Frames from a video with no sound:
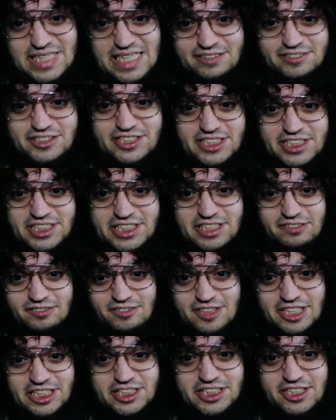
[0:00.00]
if she just
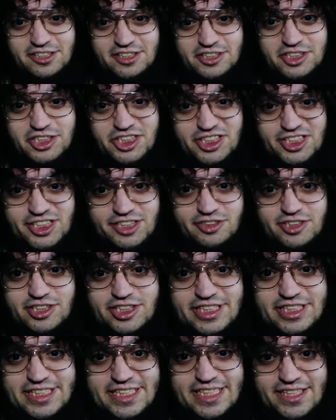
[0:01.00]
clicks her
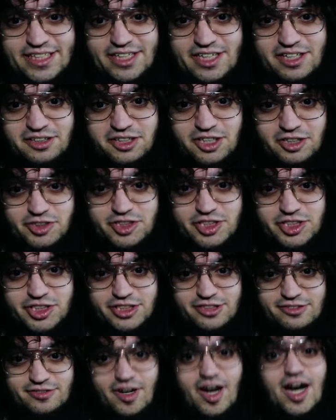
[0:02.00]
shoes together and
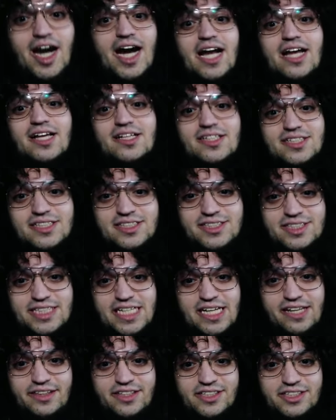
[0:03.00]
closes her eyes and
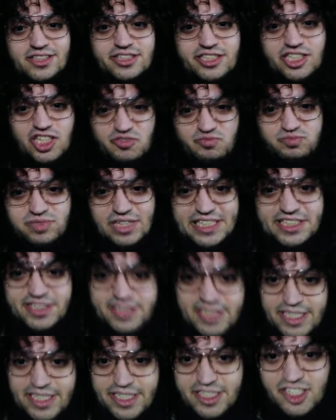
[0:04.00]
says there's no
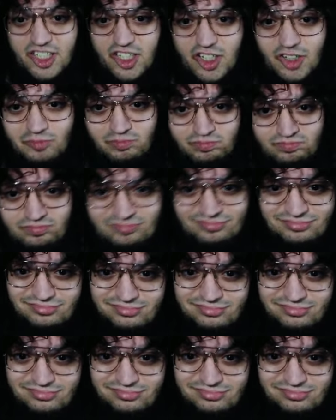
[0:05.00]
place like home